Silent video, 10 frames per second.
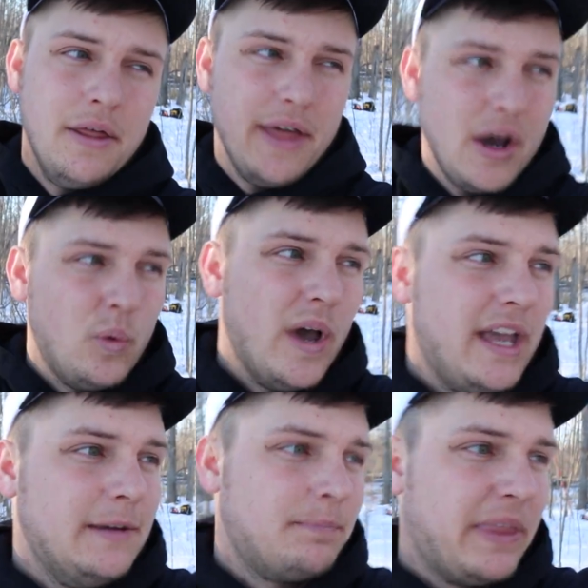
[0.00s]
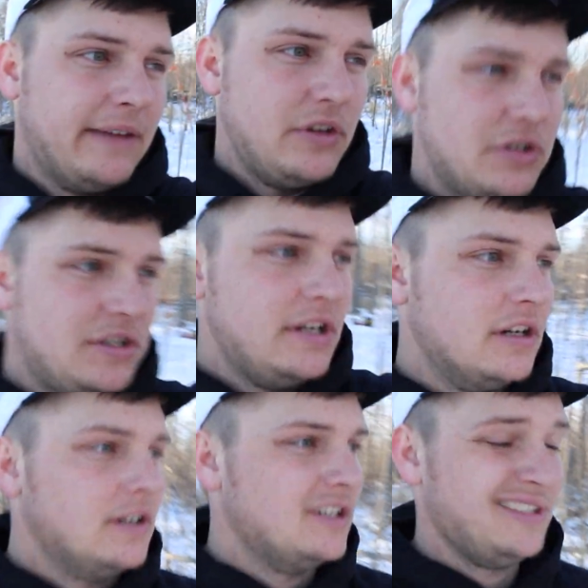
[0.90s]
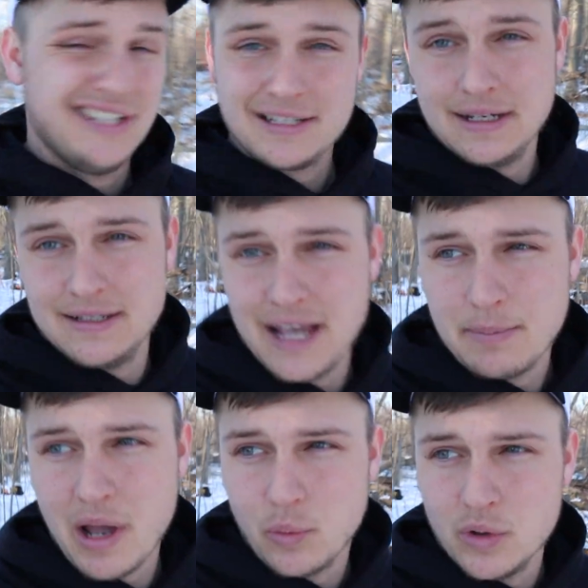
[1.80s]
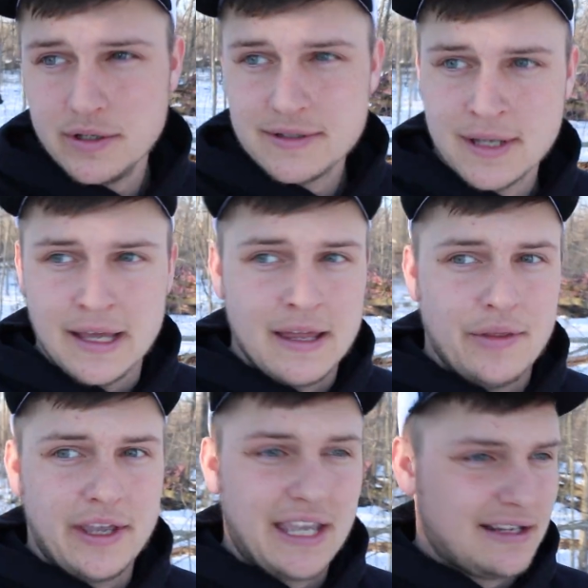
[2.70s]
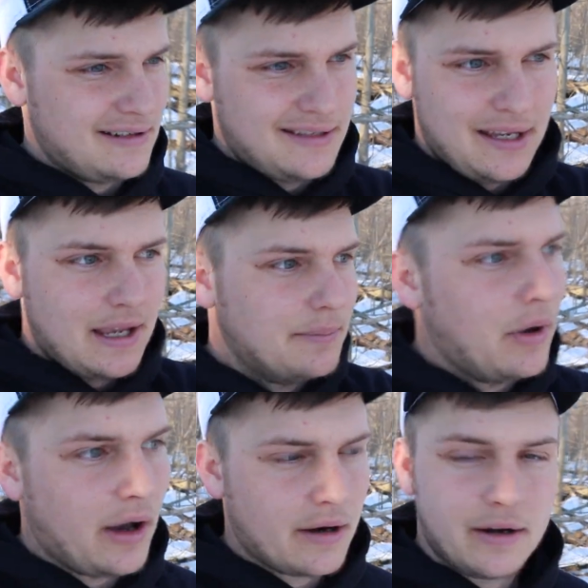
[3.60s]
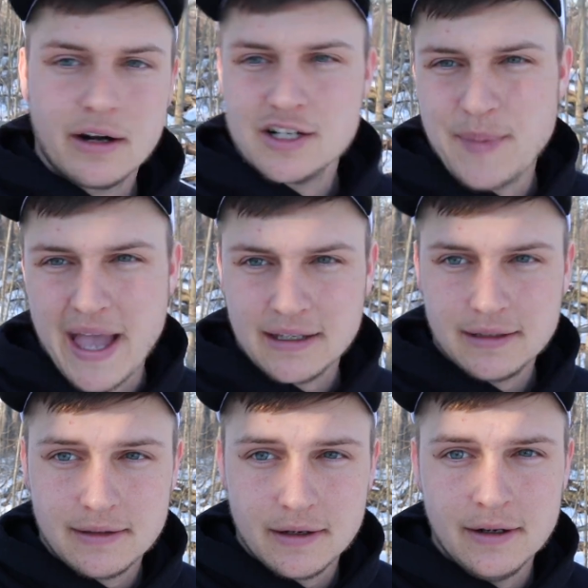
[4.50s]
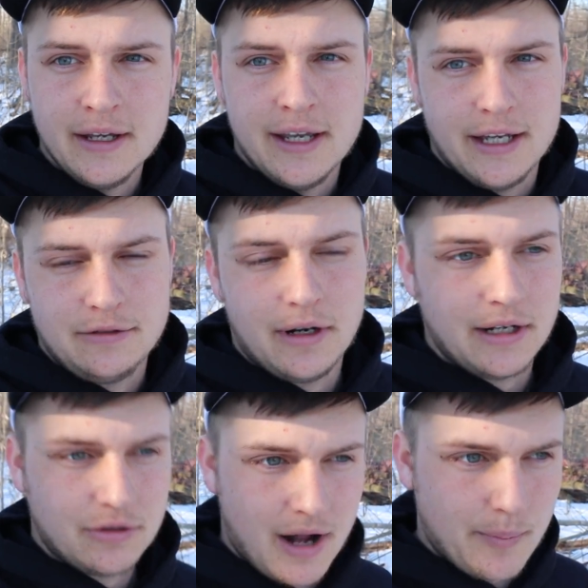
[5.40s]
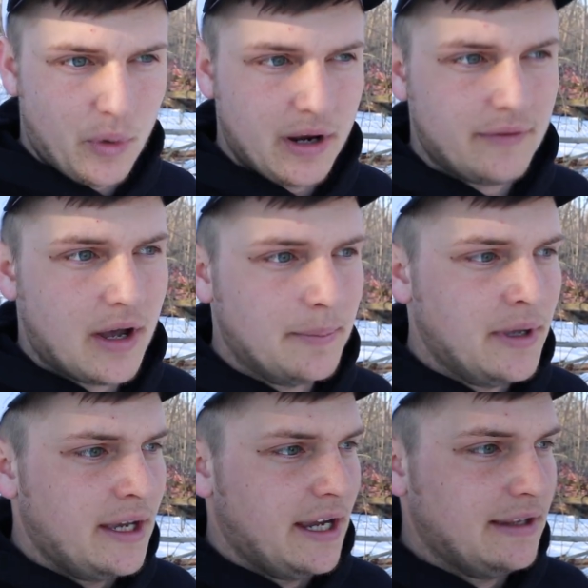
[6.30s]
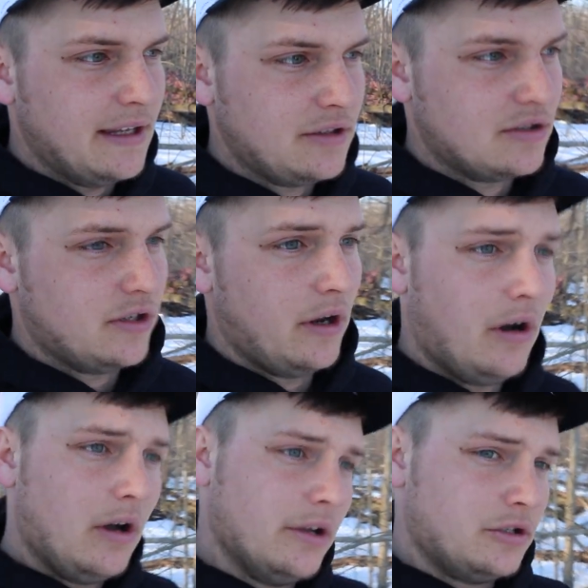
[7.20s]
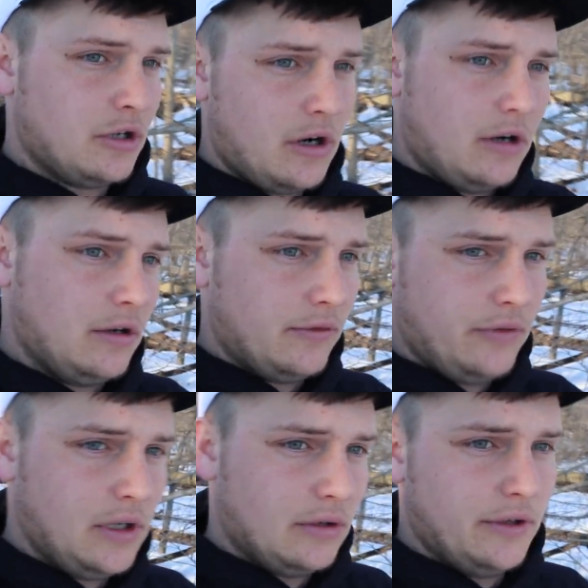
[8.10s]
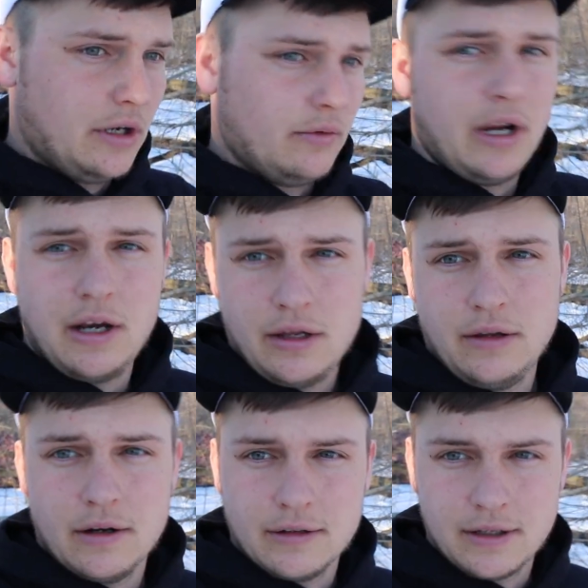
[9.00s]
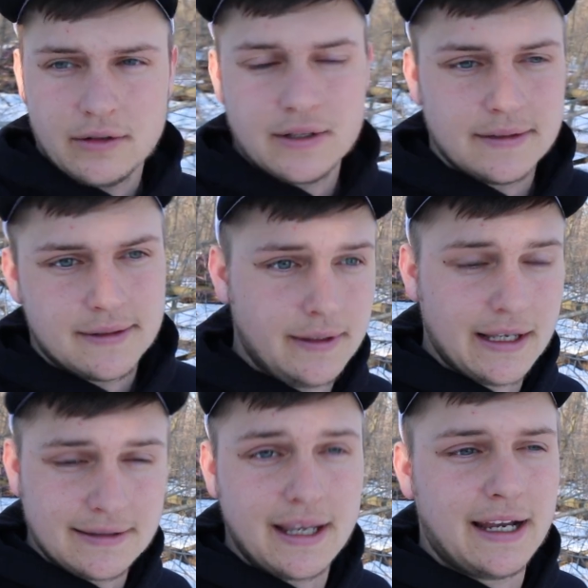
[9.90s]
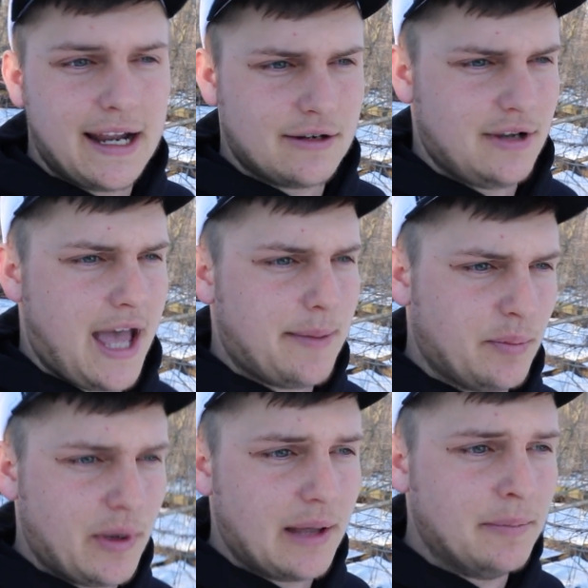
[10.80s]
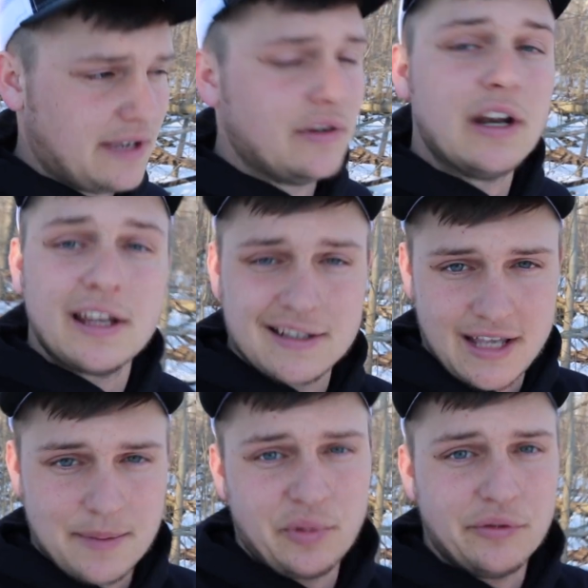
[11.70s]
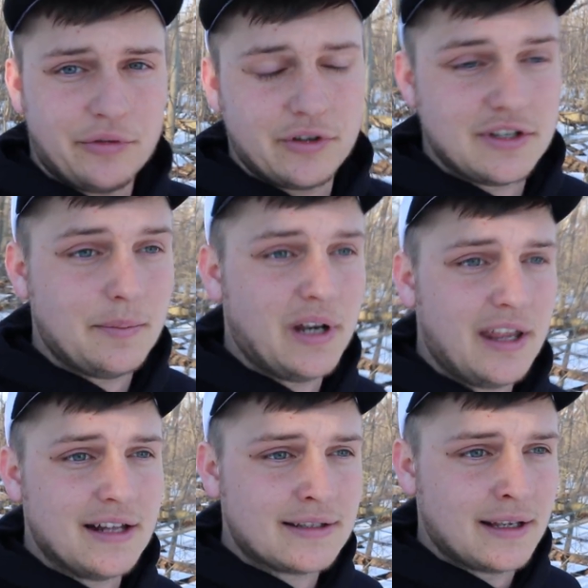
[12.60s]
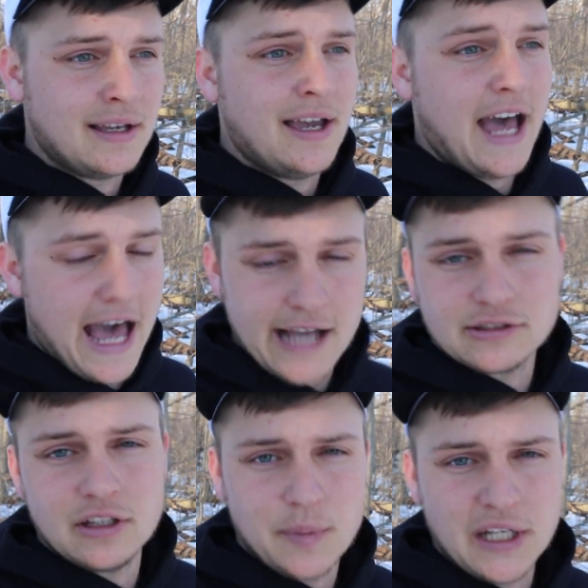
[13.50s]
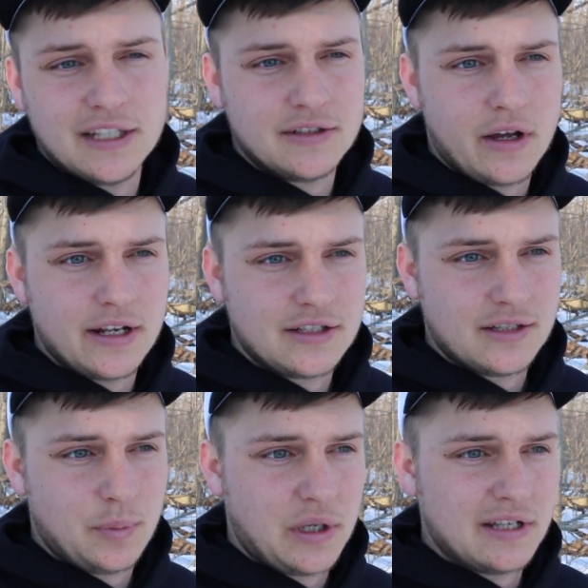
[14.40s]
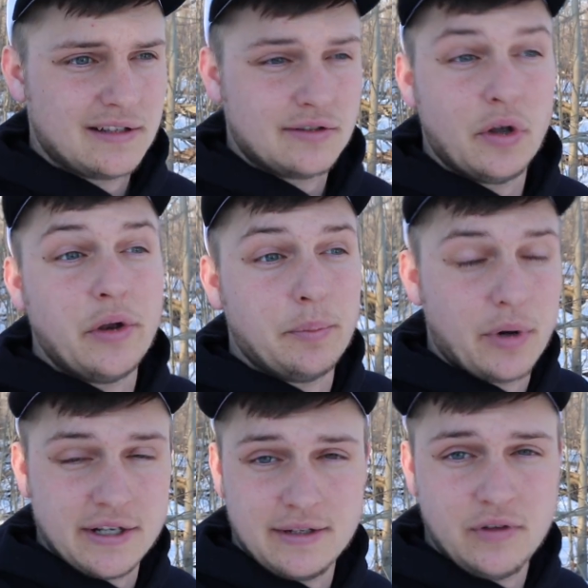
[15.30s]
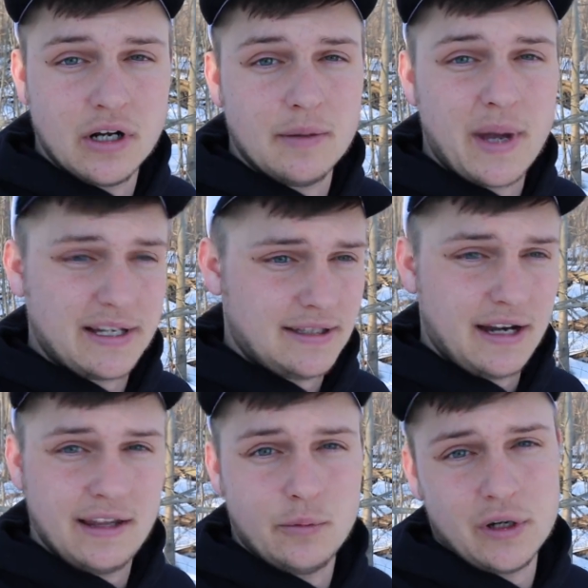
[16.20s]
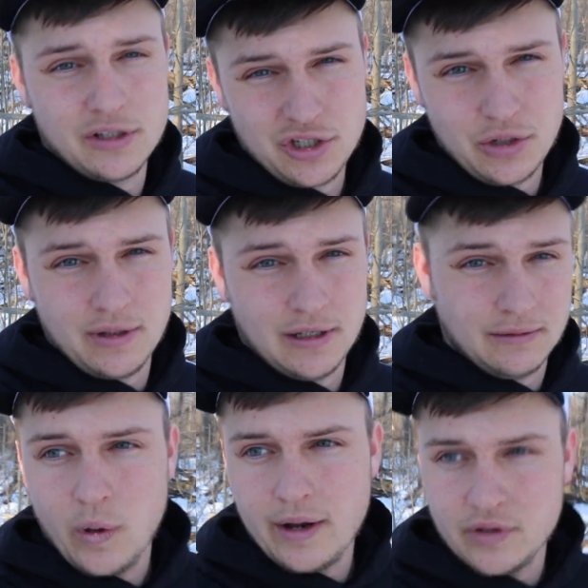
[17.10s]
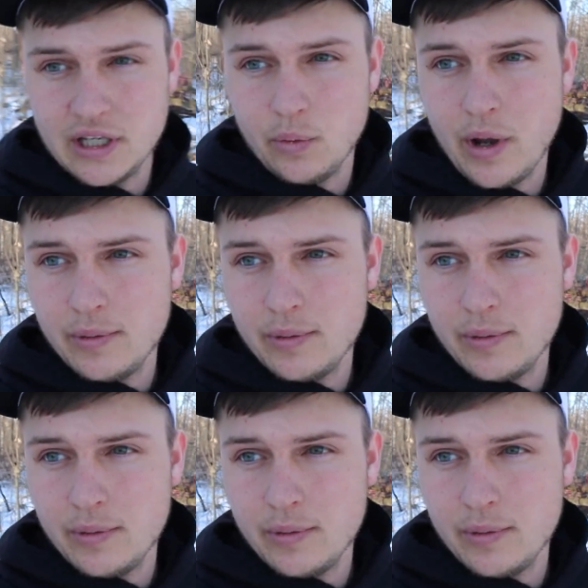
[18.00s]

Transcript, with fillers: That way, if there's deer just inside my woods, they can't see them 100 yards back in there and try to drop one of them and then just say, oh, I shot it in the field and then it ran in there, you know, because yes, that can actually happen, but I'm giving an example for somebody that's actually being dishonest just because they saw an impressive deer on my side and they wanted to shoot it and whatever, get away